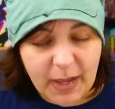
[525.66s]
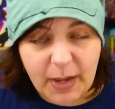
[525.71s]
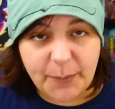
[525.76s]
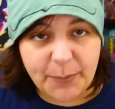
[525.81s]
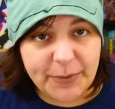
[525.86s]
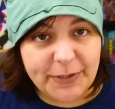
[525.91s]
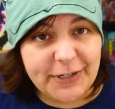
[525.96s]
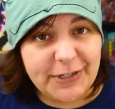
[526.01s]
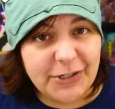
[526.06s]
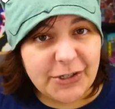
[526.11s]
I'm
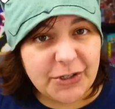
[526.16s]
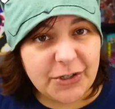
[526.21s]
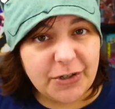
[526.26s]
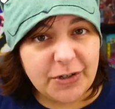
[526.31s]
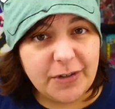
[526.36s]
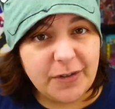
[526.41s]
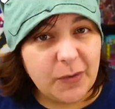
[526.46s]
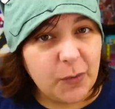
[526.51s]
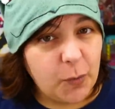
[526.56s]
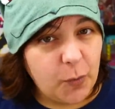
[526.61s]
pretty
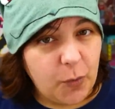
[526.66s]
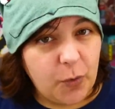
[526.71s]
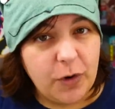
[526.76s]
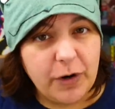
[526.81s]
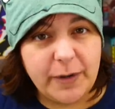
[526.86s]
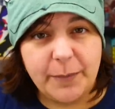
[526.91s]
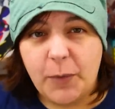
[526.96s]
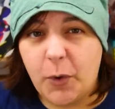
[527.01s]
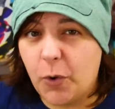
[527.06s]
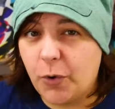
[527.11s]
sure
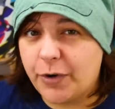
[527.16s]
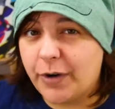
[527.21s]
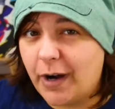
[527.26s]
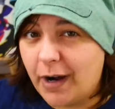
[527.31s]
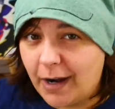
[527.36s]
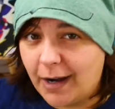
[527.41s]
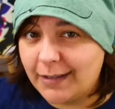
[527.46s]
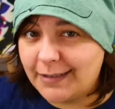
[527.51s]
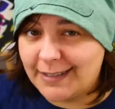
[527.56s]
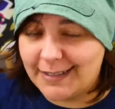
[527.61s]
warm or
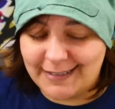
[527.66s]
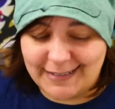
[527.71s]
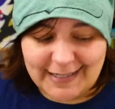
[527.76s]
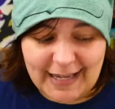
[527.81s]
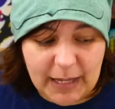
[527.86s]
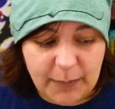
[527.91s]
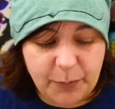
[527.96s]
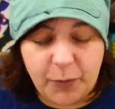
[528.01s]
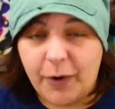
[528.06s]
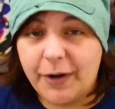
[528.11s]
hot
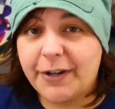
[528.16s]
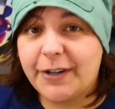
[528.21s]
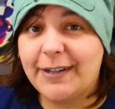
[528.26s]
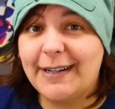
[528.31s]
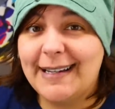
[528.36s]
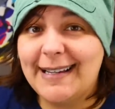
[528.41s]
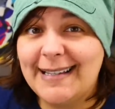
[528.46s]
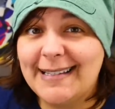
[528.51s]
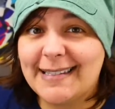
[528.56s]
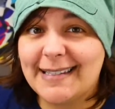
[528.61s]
tap water
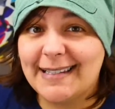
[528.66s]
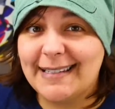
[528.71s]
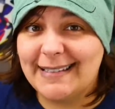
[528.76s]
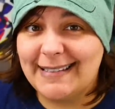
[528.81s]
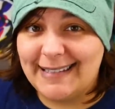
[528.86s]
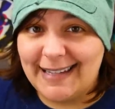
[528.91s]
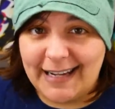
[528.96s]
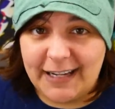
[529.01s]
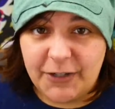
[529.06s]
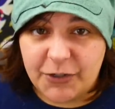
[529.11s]
is
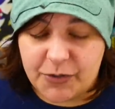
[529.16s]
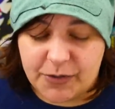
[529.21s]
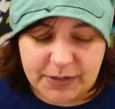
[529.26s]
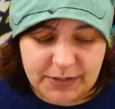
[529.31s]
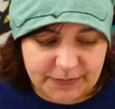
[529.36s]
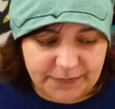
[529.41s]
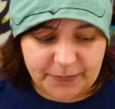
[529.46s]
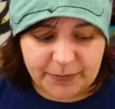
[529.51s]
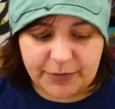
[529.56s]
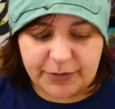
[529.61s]
dangerous
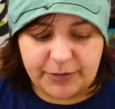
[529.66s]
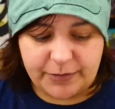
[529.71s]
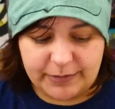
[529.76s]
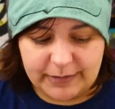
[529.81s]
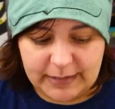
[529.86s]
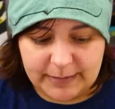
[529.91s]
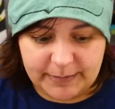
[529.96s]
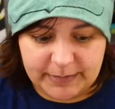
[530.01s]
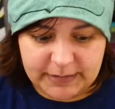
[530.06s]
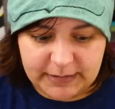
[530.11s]
for you.
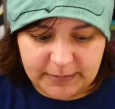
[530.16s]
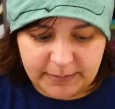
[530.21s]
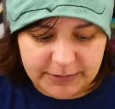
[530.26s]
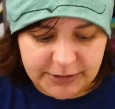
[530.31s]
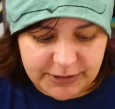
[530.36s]
Let me double